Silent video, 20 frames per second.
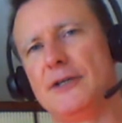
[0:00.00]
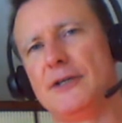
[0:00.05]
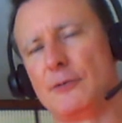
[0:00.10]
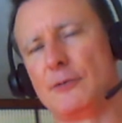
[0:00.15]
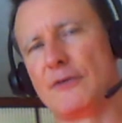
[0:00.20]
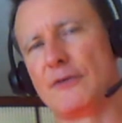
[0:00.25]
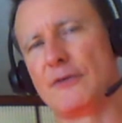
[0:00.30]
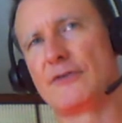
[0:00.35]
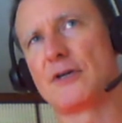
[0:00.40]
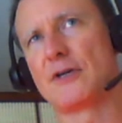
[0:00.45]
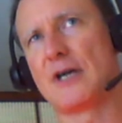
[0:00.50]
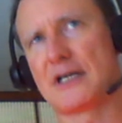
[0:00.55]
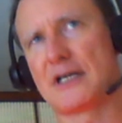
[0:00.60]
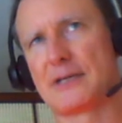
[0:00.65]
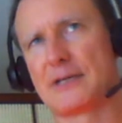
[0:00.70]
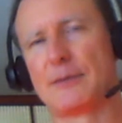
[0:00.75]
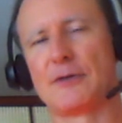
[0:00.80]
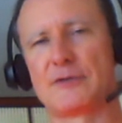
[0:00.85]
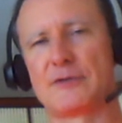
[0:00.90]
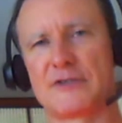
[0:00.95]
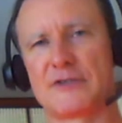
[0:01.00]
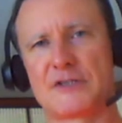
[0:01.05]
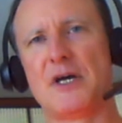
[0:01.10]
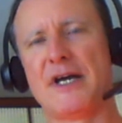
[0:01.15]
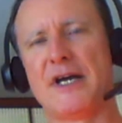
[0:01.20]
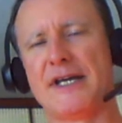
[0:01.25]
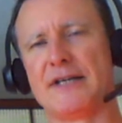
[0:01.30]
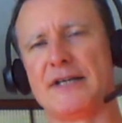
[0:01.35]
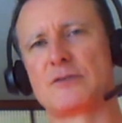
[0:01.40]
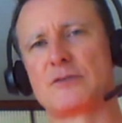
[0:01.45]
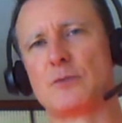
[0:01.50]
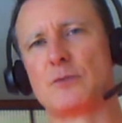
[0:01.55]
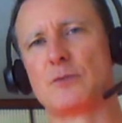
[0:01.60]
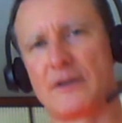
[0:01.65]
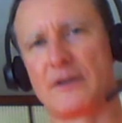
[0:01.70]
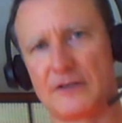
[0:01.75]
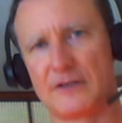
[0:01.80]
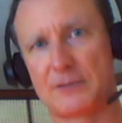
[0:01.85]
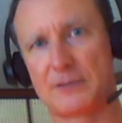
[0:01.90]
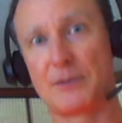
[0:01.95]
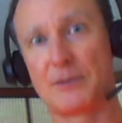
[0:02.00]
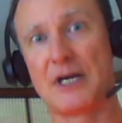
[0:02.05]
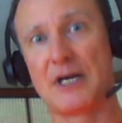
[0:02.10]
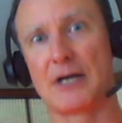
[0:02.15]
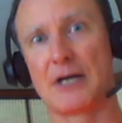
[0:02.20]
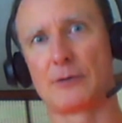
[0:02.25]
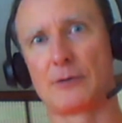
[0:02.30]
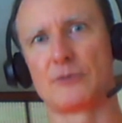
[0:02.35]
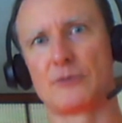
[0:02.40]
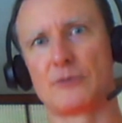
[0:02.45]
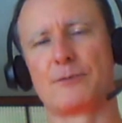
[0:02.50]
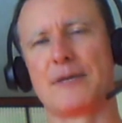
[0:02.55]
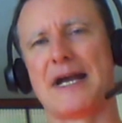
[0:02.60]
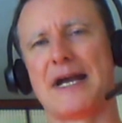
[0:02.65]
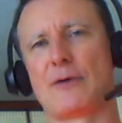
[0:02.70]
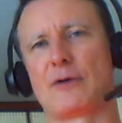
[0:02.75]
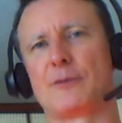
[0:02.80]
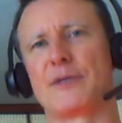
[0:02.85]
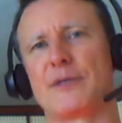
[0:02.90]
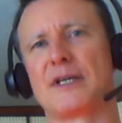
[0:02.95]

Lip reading: we've talked about the spine as one of the spirals of power,